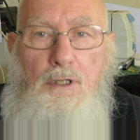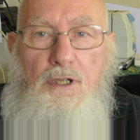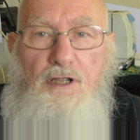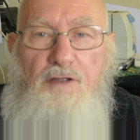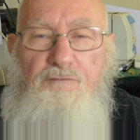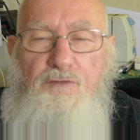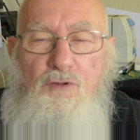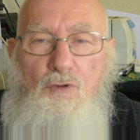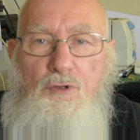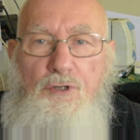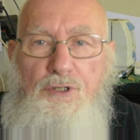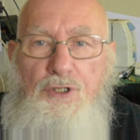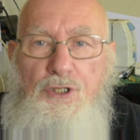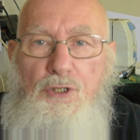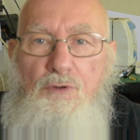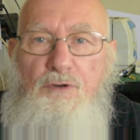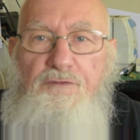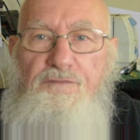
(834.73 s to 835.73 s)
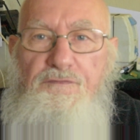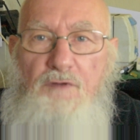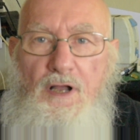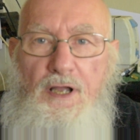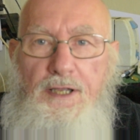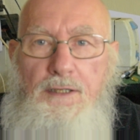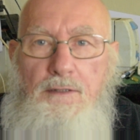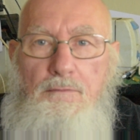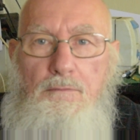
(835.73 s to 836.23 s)
If you can do it,
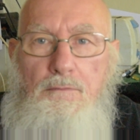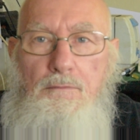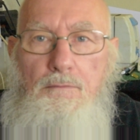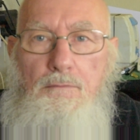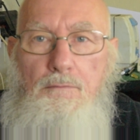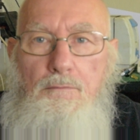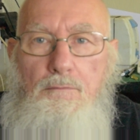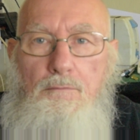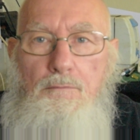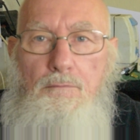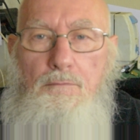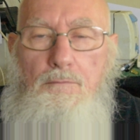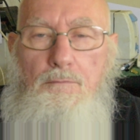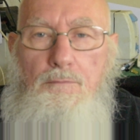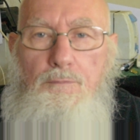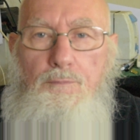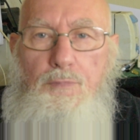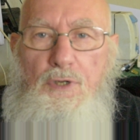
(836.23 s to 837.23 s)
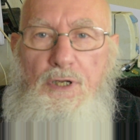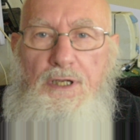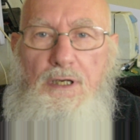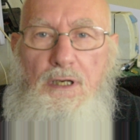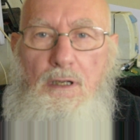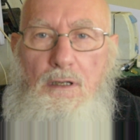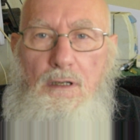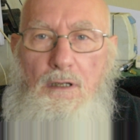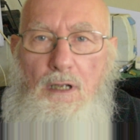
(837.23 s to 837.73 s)
fine,
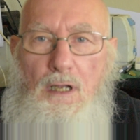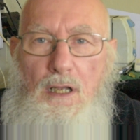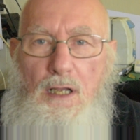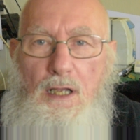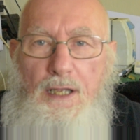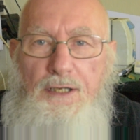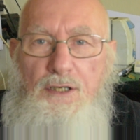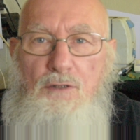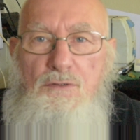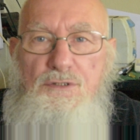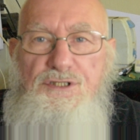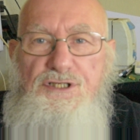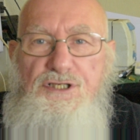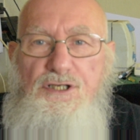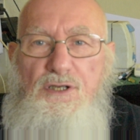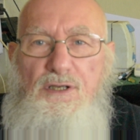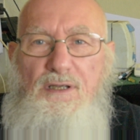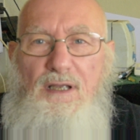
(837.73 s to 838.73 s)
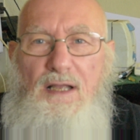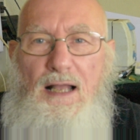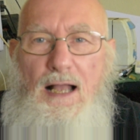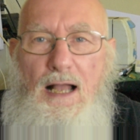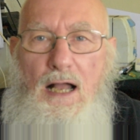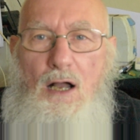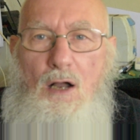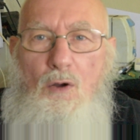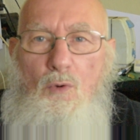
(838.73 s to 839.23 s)
but I don't see
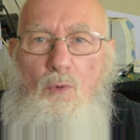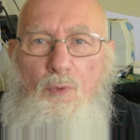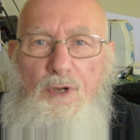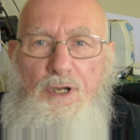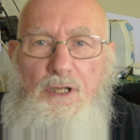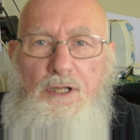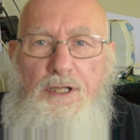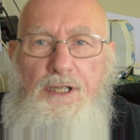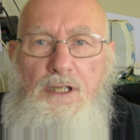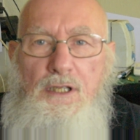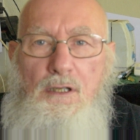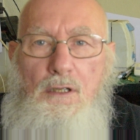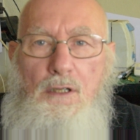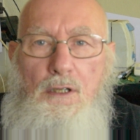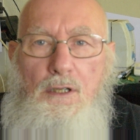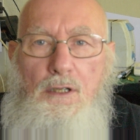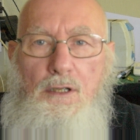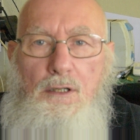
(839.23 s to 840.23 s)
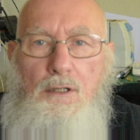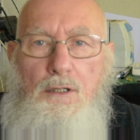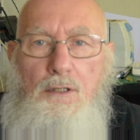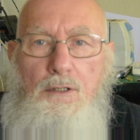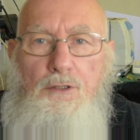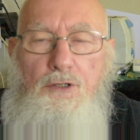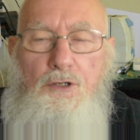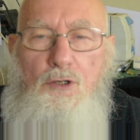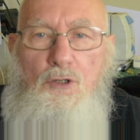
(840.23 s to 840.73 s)
how really
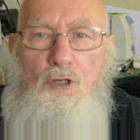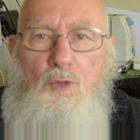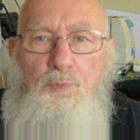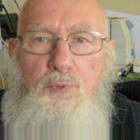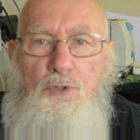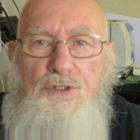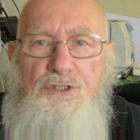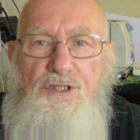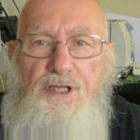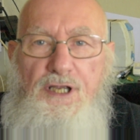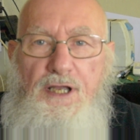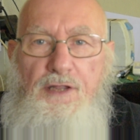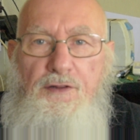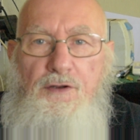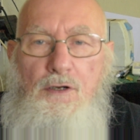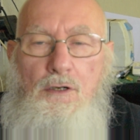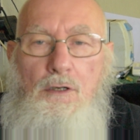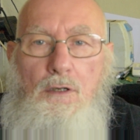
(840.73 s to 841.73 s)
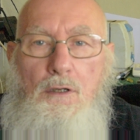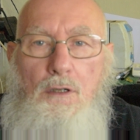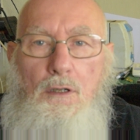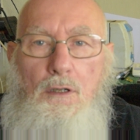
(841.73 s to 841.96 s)
you're going to put together